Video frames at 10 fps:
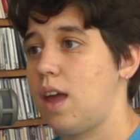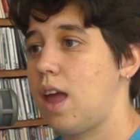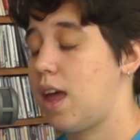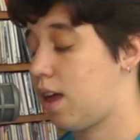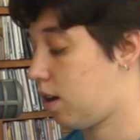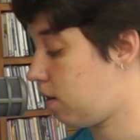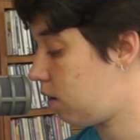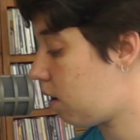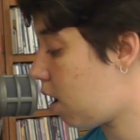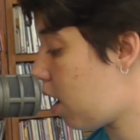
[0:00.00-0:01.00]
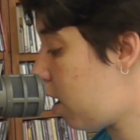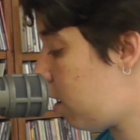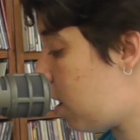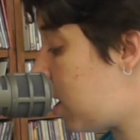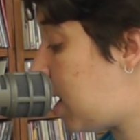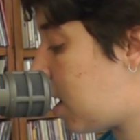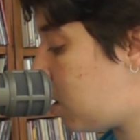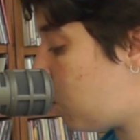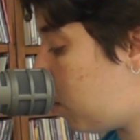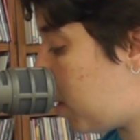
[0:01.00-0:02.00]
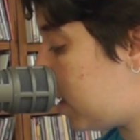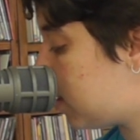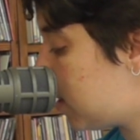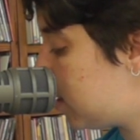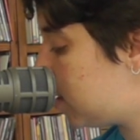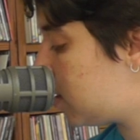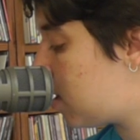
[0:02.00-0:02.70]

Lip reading: and on an annual basis.